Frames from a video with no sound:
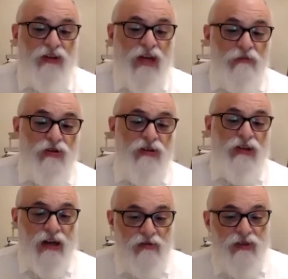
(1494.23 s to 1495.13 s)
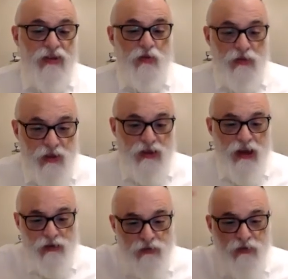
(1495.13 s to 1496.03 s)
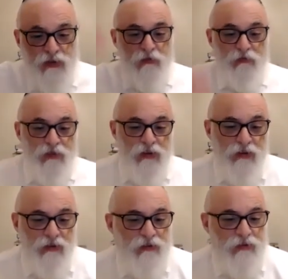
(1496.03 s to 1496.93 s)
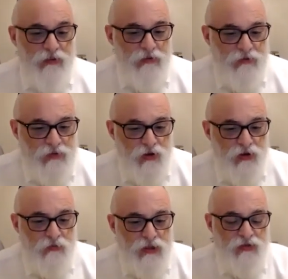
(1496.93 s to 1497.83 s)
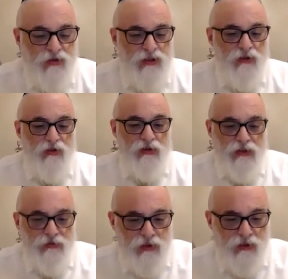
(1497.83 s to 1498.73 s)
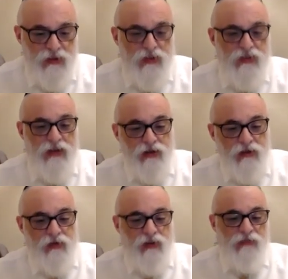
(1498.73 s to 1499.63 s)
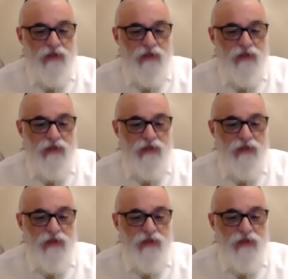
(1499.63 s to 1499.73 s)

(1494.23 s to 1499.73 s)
Eibush at the outset would not have the Torah mitzvahs in the whole kavon and the gzeid of Adam